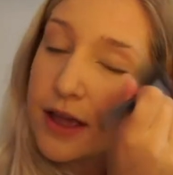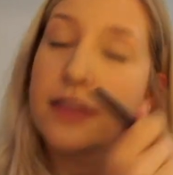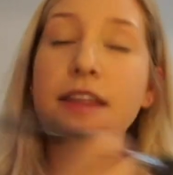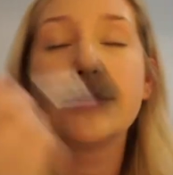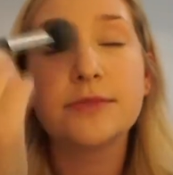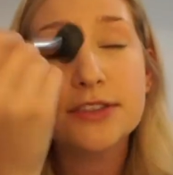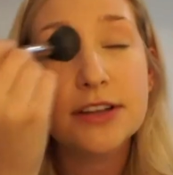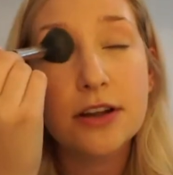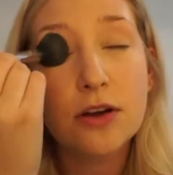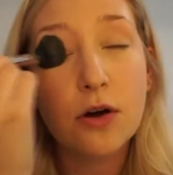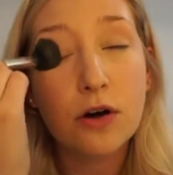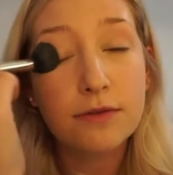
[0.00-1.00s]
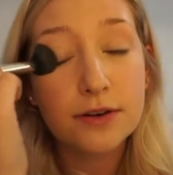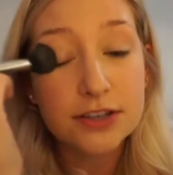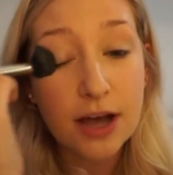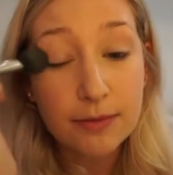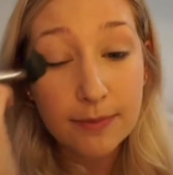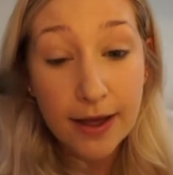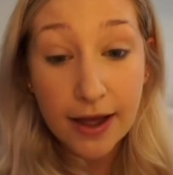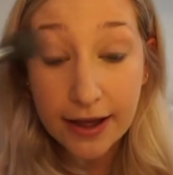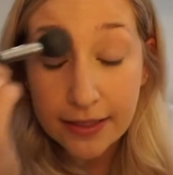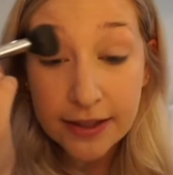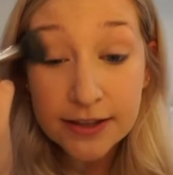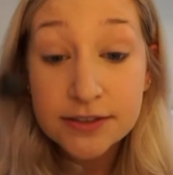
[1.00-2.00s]
And then I'm just going to go over top of my
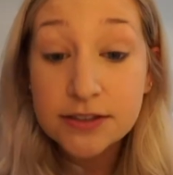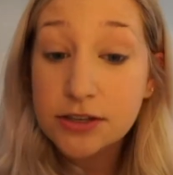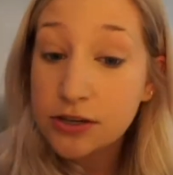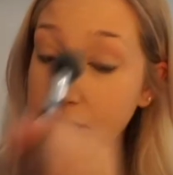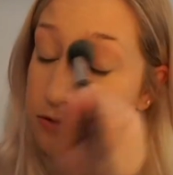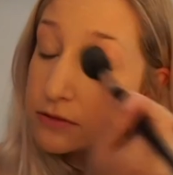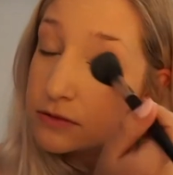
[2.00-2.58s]
eyelids too.